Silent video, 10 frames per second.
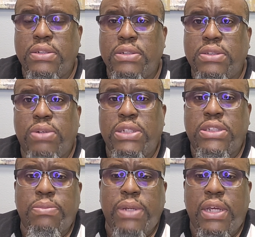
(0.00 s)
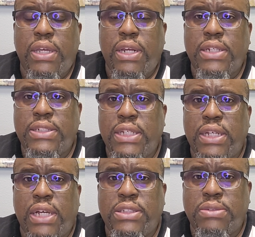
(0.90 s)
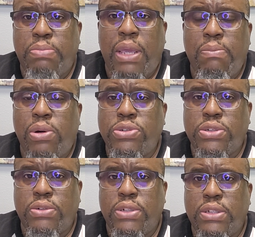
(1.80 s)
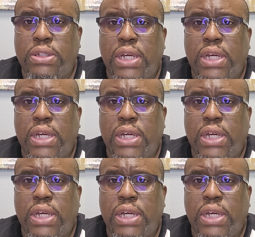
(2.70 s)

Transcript: So I jumped out here and I did it. I just made motion on it.